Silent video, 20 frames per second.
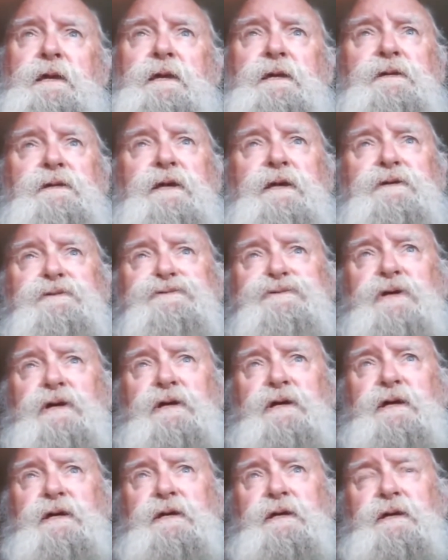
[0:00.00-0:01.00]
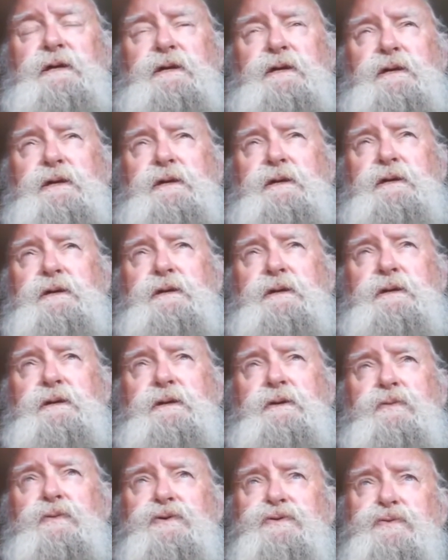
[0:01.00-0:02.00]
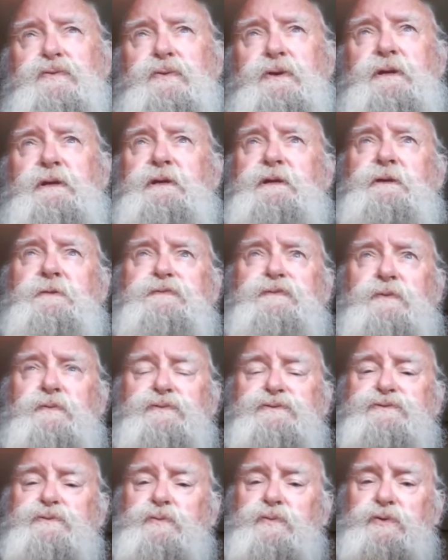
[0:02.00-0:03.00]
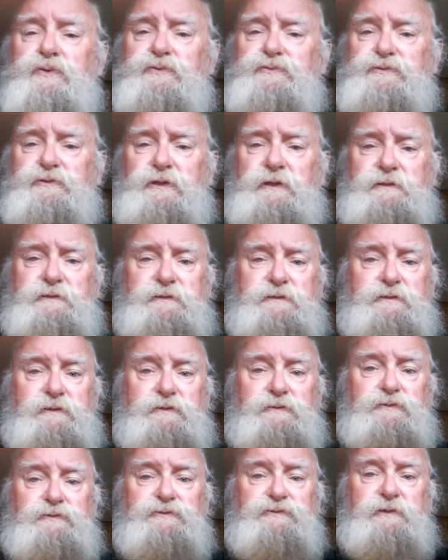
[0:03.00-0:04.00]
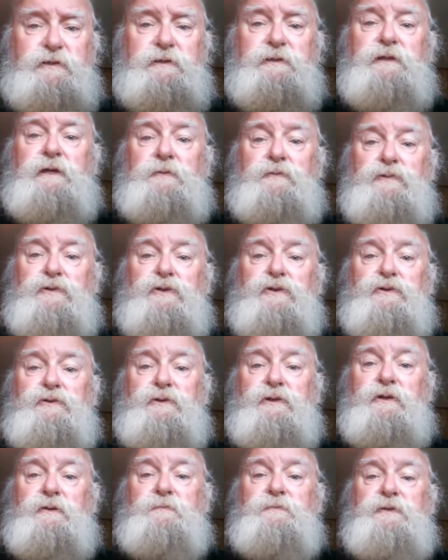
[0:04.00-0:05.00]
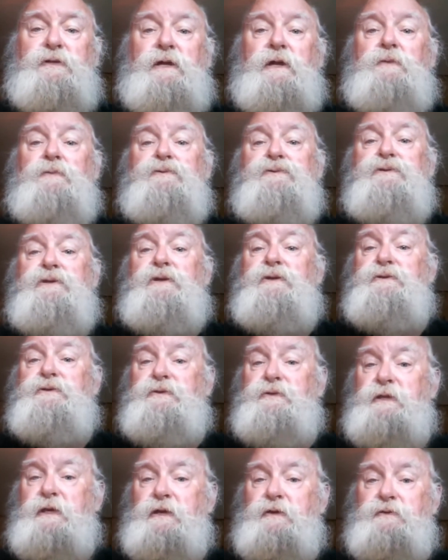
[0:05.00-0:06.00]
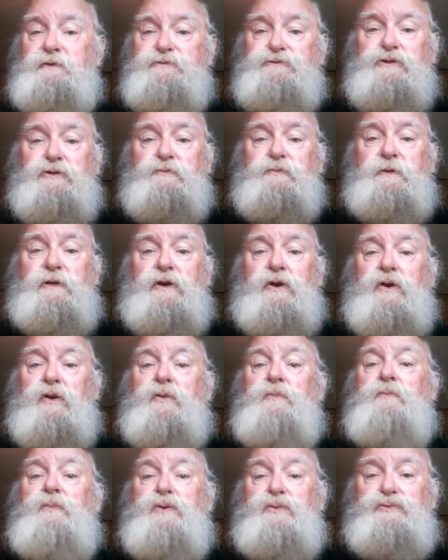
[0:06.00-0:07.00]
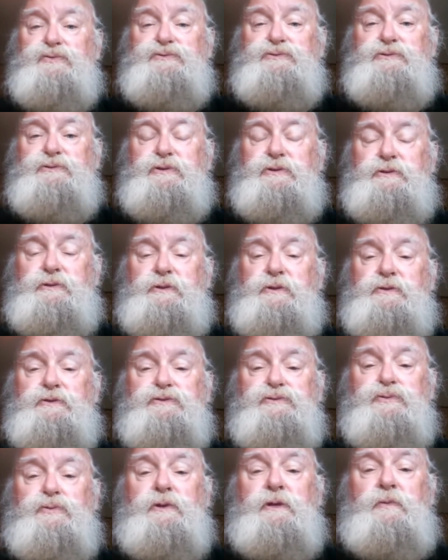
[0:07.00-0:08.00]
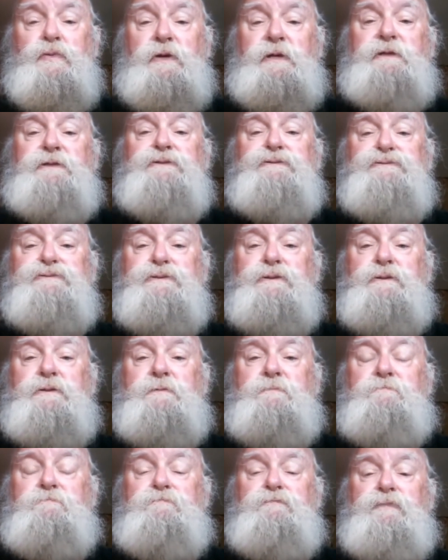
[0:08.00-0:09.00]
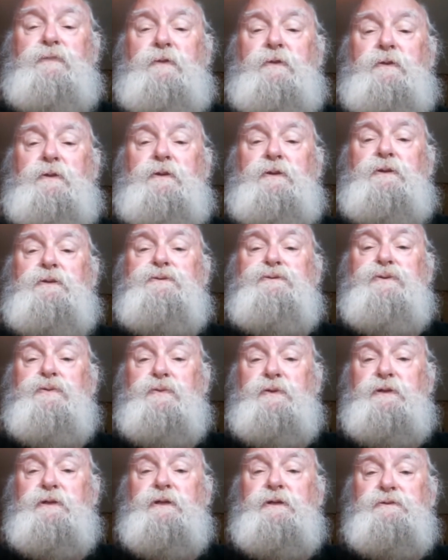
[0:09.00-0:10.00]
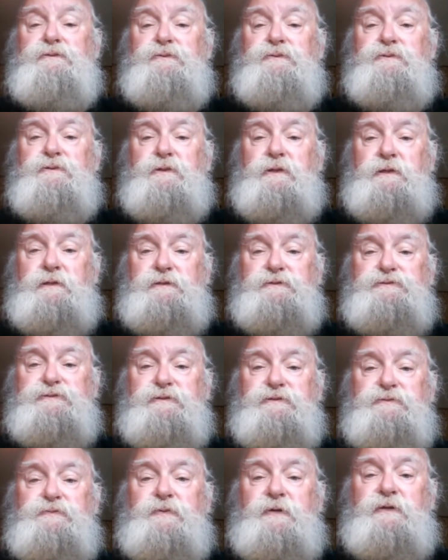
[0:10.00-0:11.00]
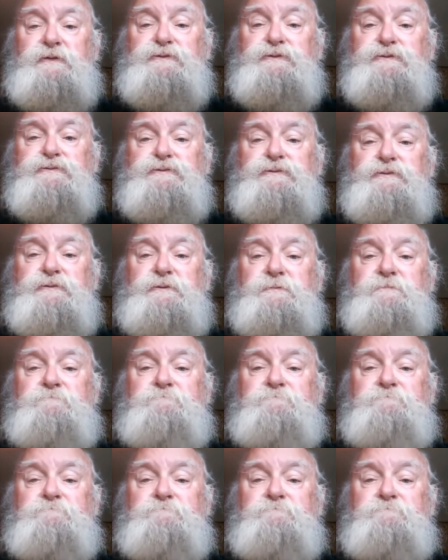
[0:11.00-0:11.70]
And as I would read, if there was a word that I didn't understand, I would look it up. And I will tell you now, it took me almost 3 weeks to read 196 pages.